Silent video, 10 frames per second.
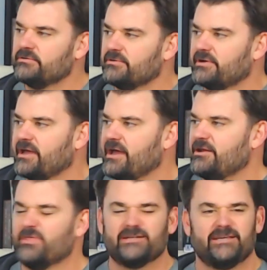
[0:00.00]
Okay, I
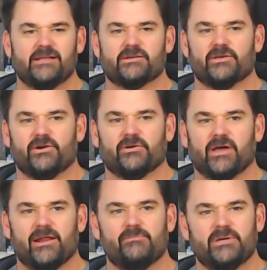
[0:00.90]
know that sounds a little
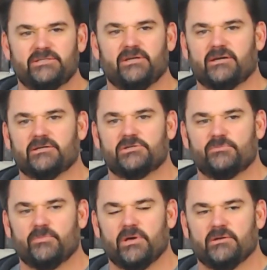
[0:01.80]
kind of mystic
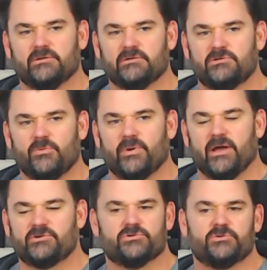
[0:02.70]
and
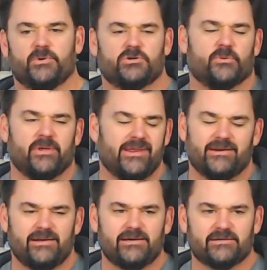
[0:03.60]
supernatural and spiritual, and
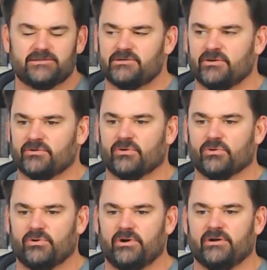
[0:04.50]
it is. The
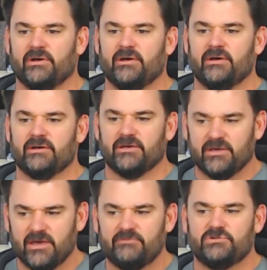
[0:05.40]
Lord
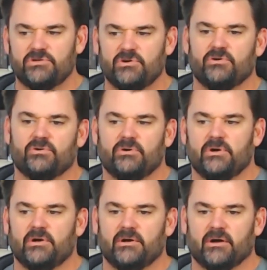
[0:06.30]
gives you
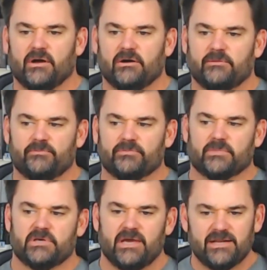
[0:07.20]

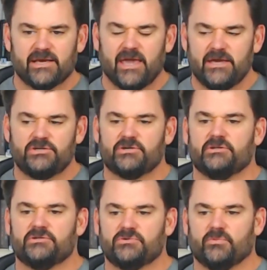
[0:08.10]

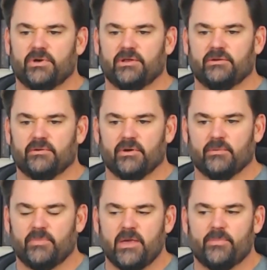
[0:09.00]
indications when
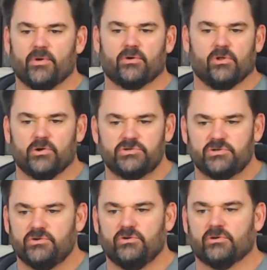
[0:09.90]
people close
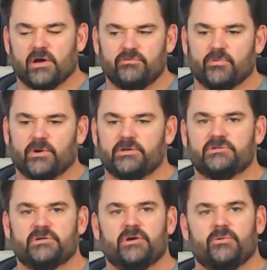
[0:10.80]
to you, loved
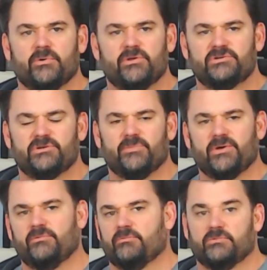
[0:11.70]
ones, when there's
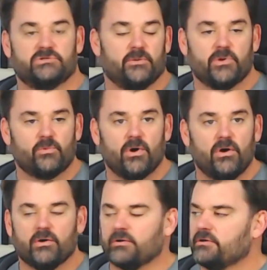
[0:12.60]
something wrong.